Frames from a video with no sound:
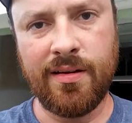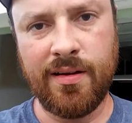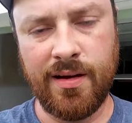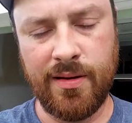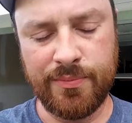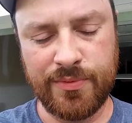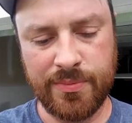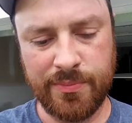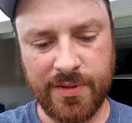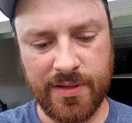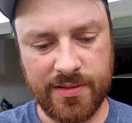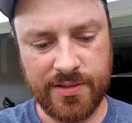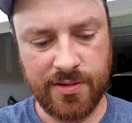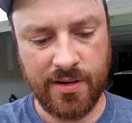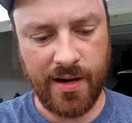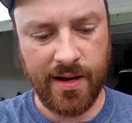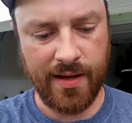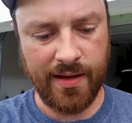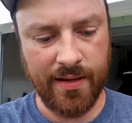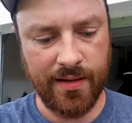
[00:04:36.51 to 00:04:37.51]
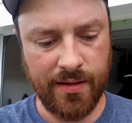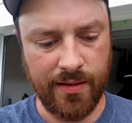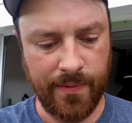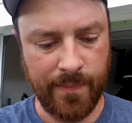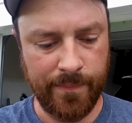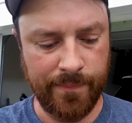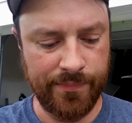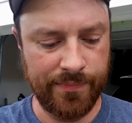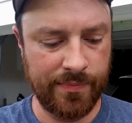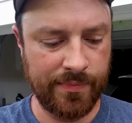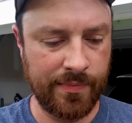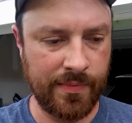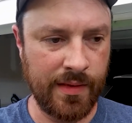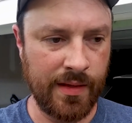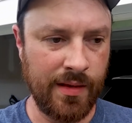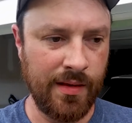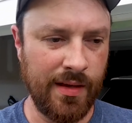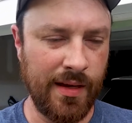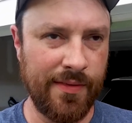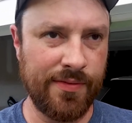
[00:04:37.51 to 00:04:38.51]
I'm going to try
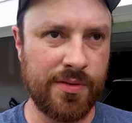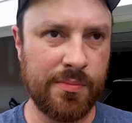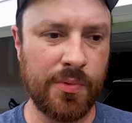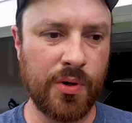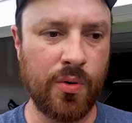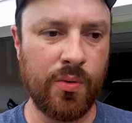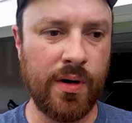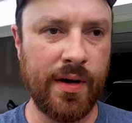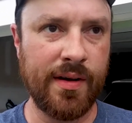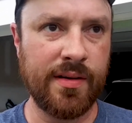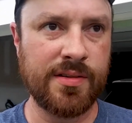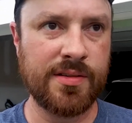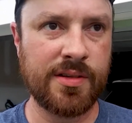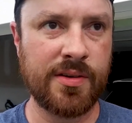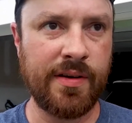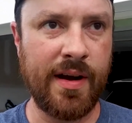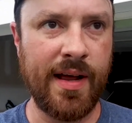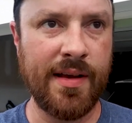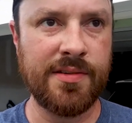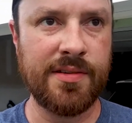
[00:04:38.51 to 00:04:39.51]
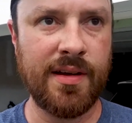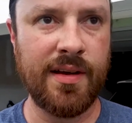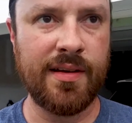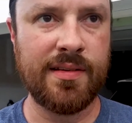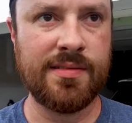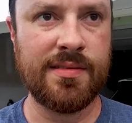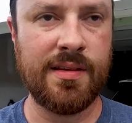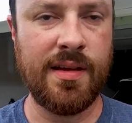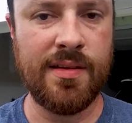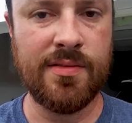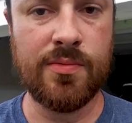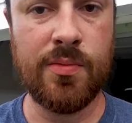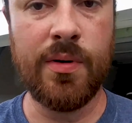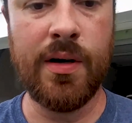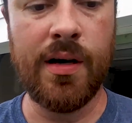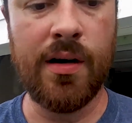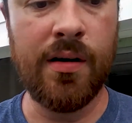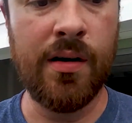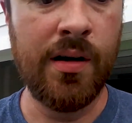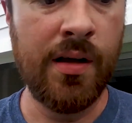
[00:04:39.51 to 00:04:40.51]
have some Meguiar's Scratch X as
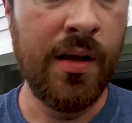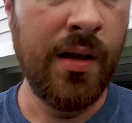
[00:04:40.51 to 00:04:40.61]
well.